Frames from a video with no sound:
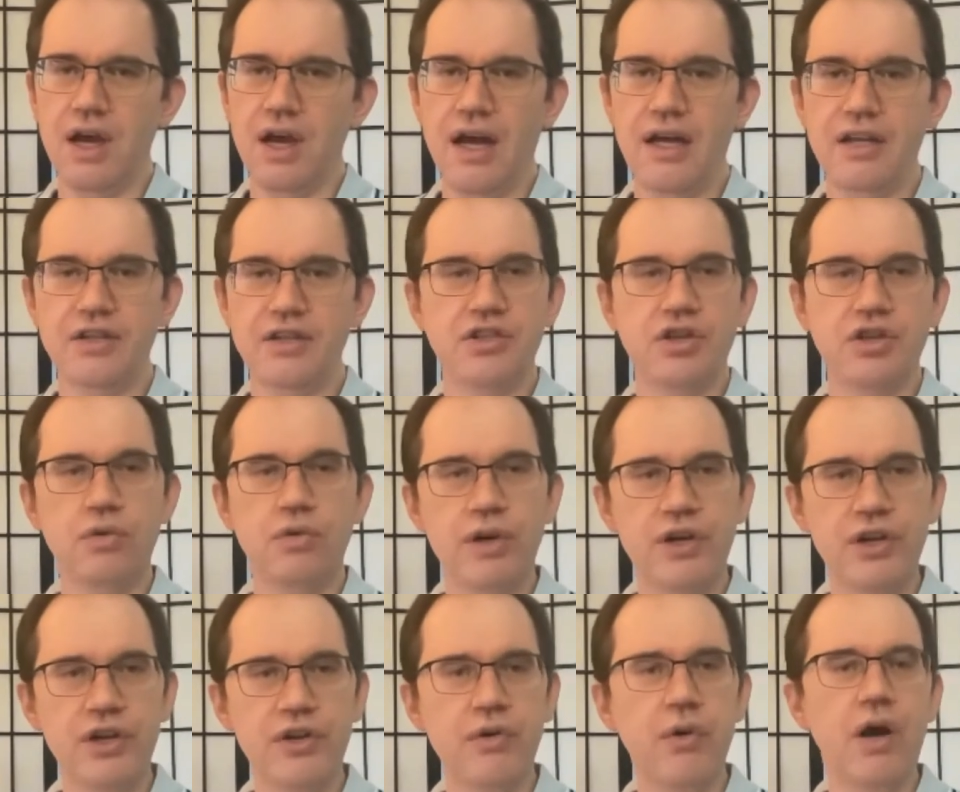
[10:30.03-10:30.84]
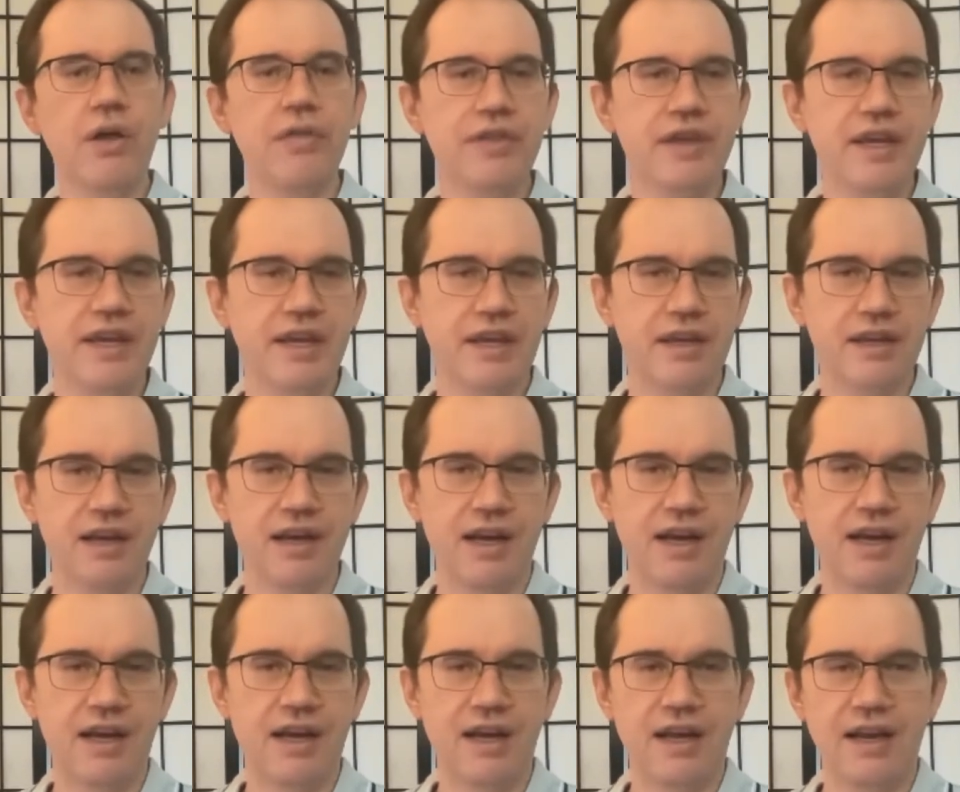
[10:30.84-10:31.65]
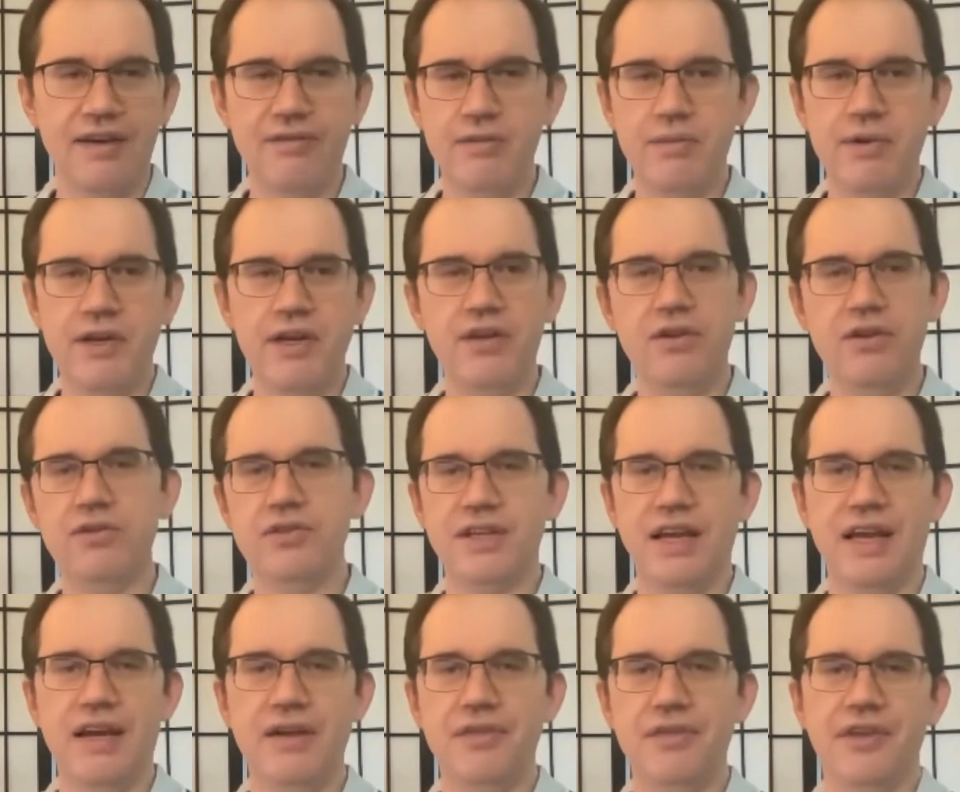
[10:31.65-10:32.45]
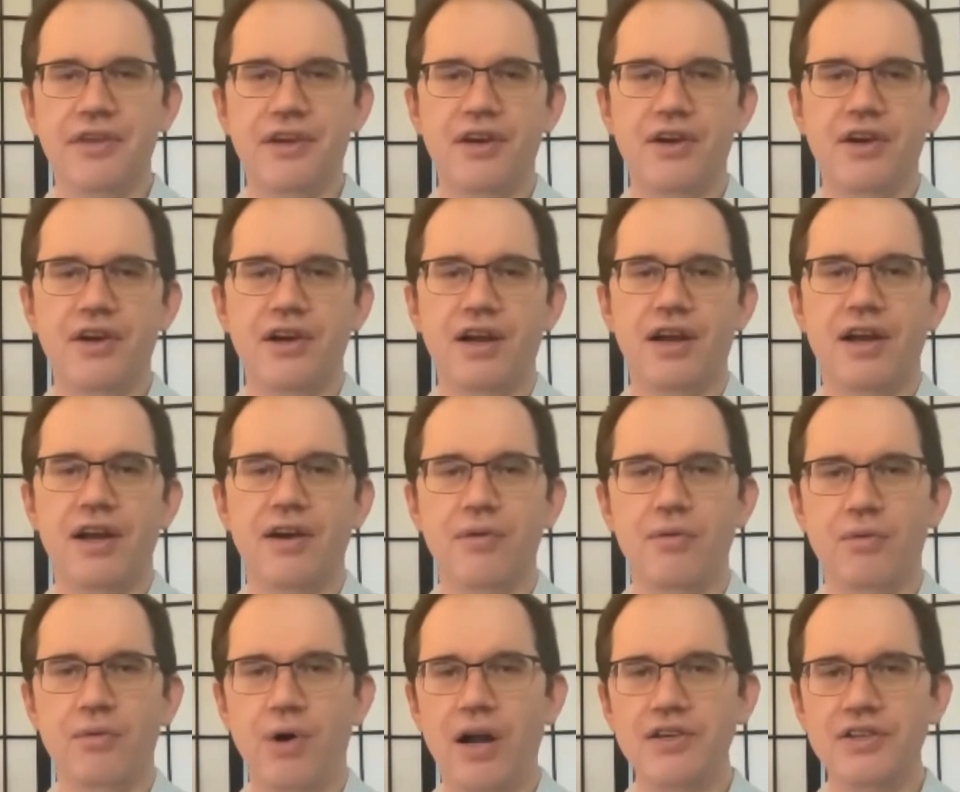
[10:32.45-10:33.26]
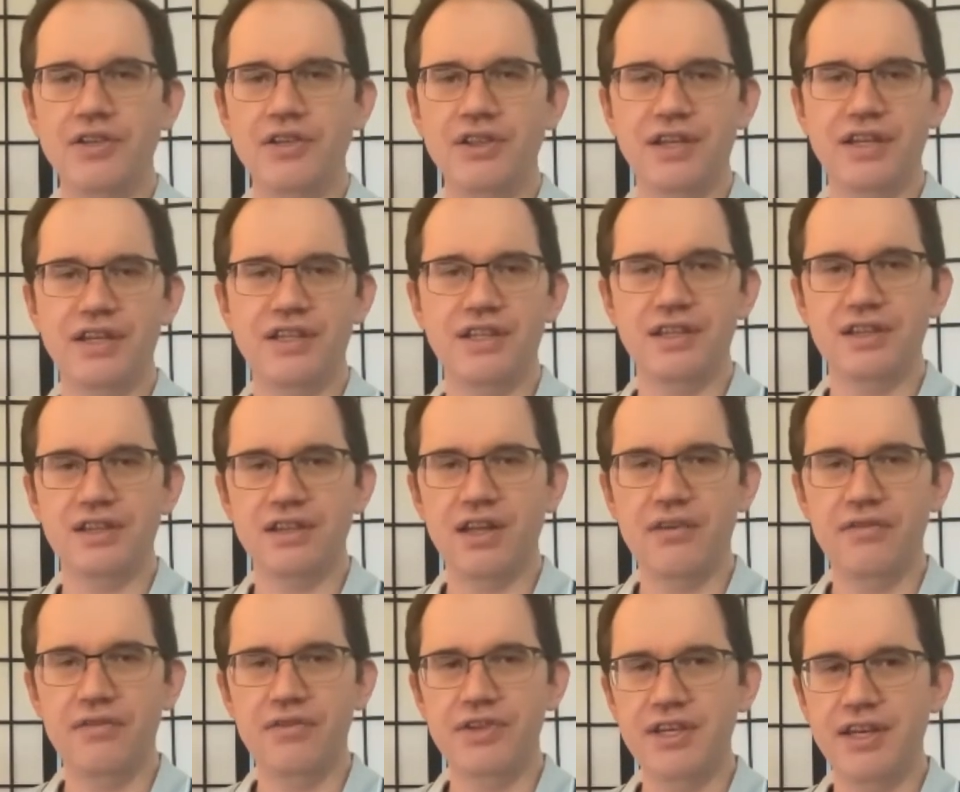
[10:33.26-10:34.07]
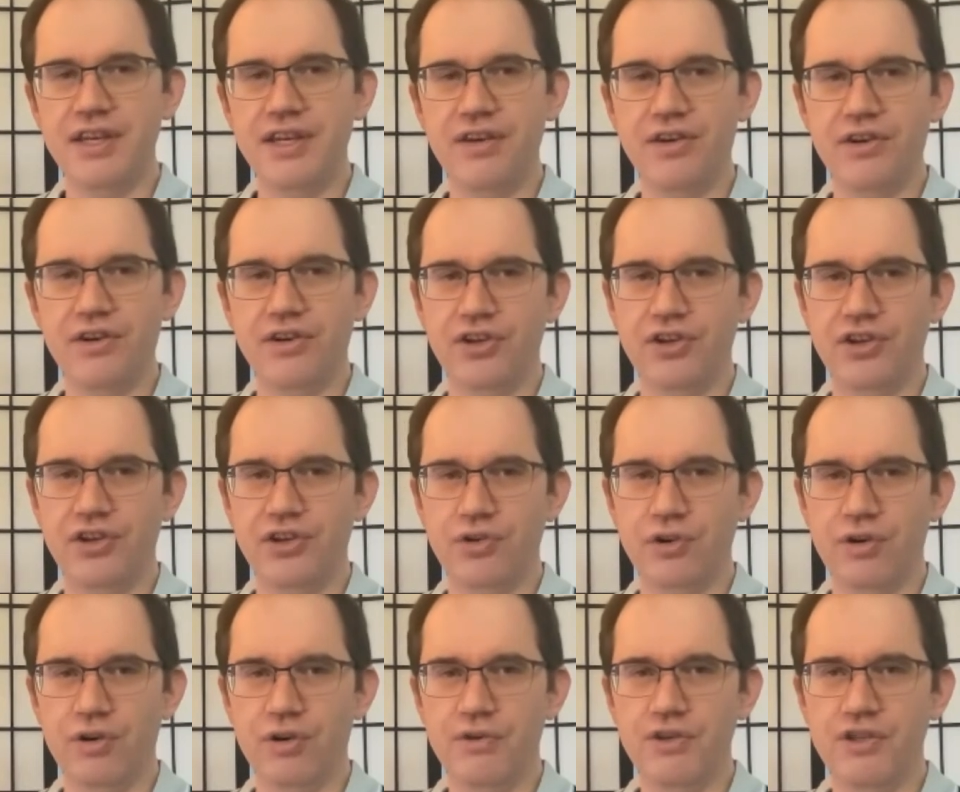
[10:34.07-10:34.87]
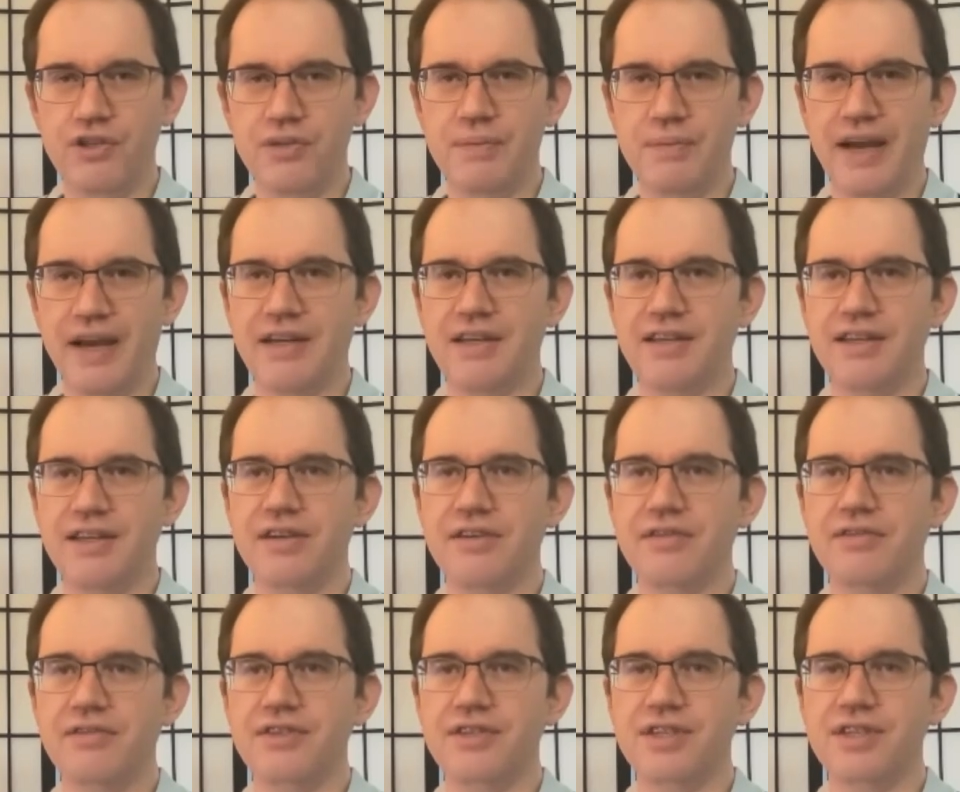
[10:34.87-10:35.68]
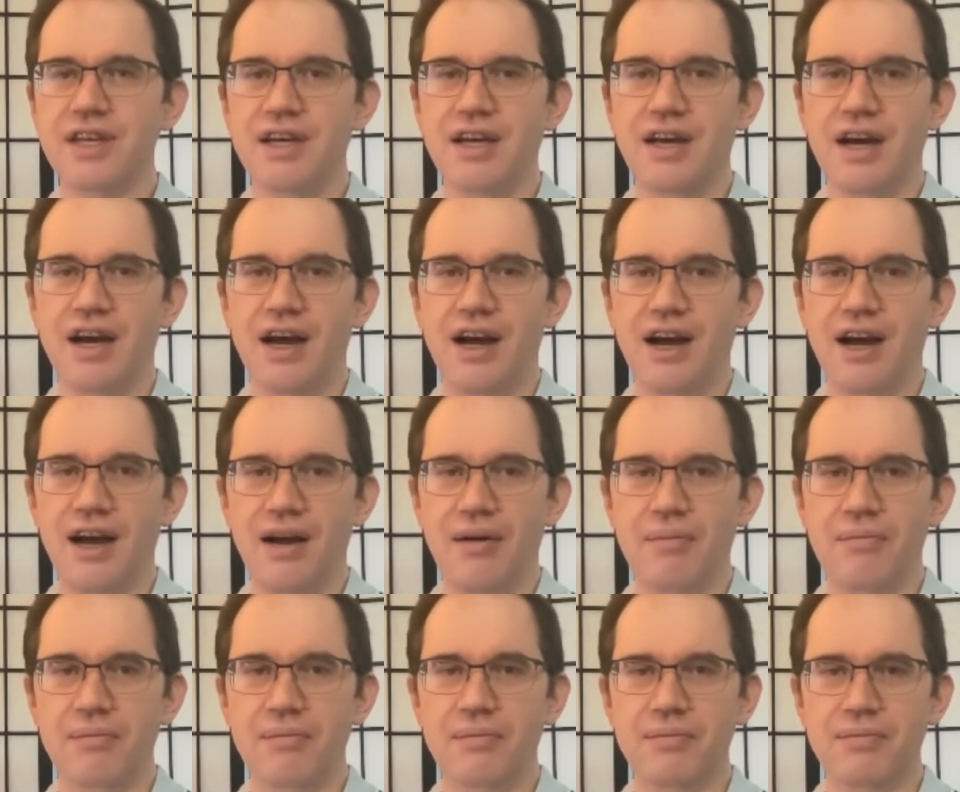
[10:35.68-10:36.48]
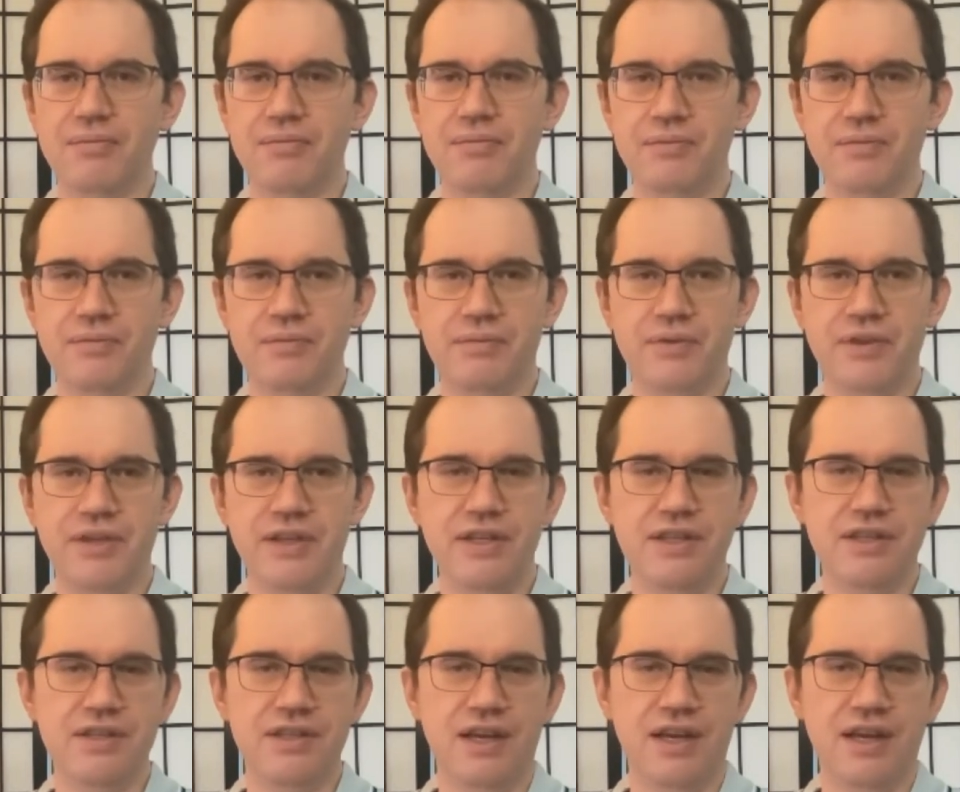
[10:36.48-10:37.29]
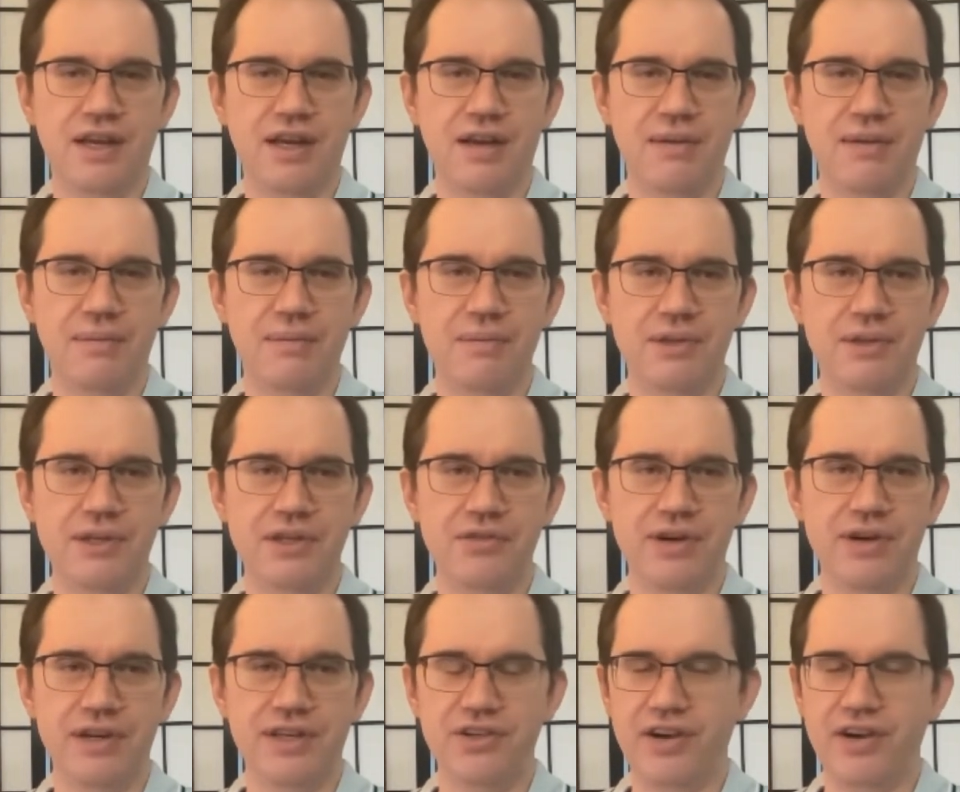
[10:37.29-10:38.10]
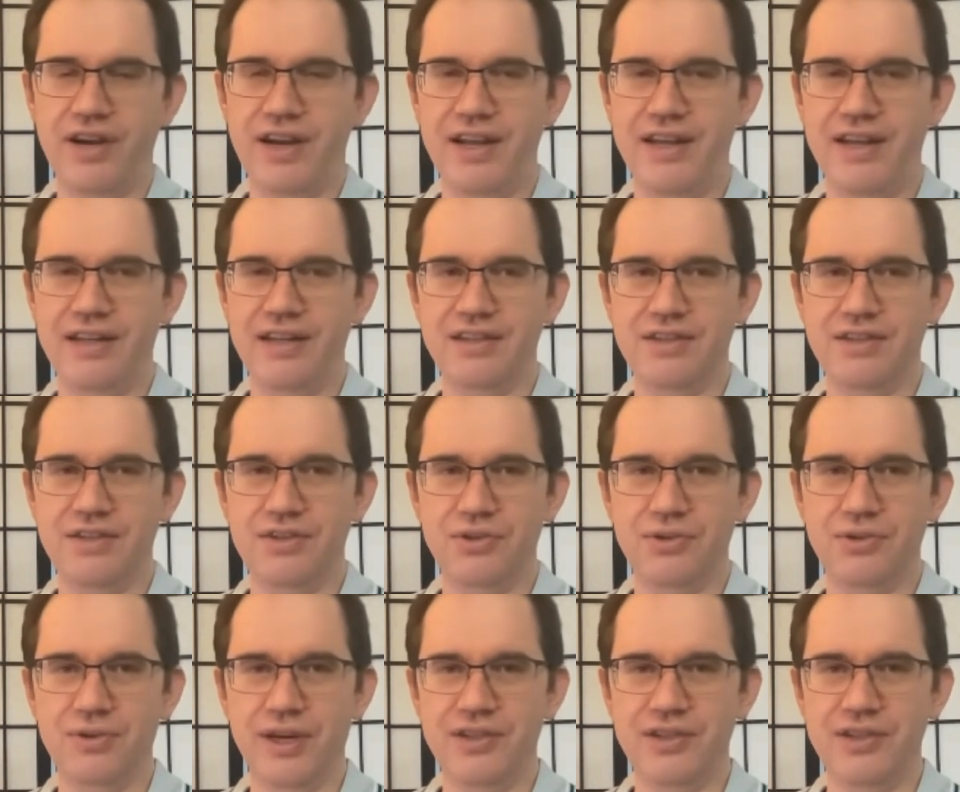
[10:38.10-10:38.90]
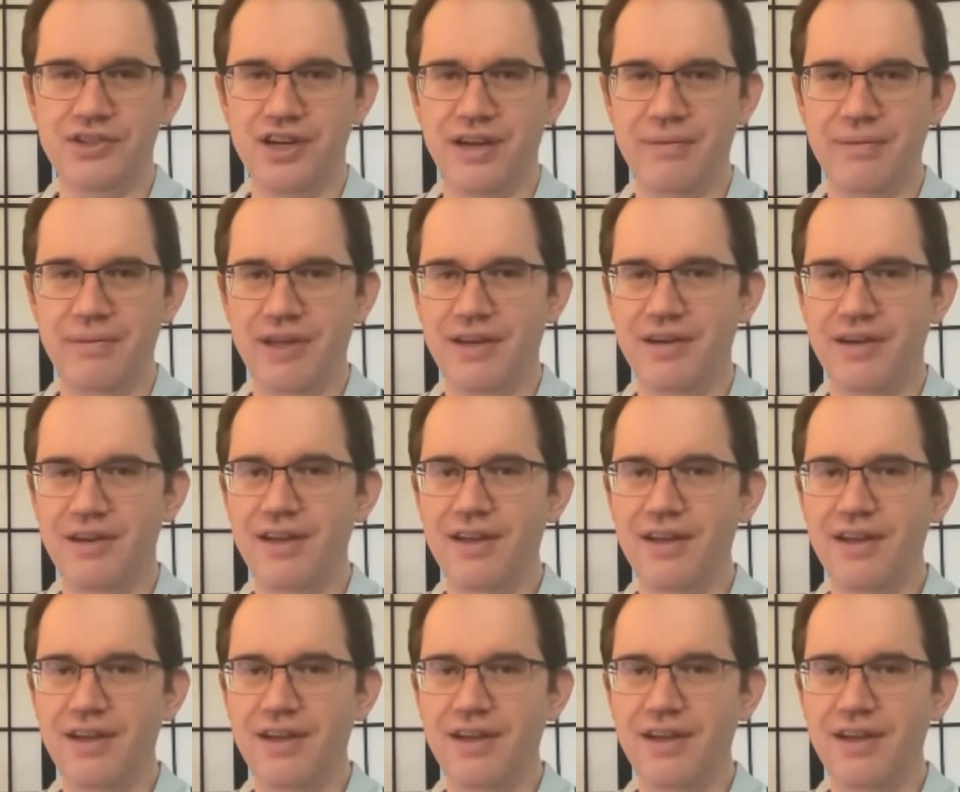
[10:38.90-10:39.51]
So what do you all think? Everybody who's out there watching this, love to hear your perspectives. Please raise your hand to chime in.